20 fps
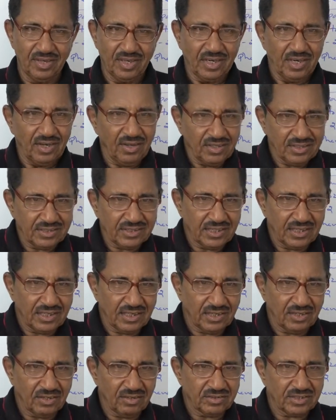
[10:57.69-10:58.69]
Now you
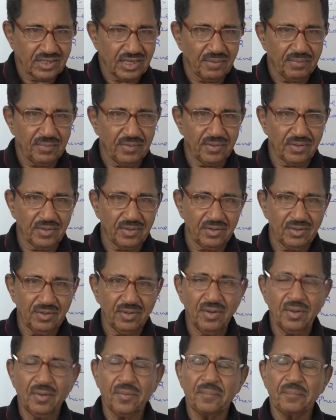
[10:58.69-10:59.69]
see, is about
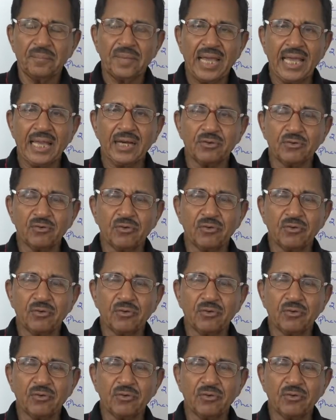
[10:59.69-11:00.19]
man,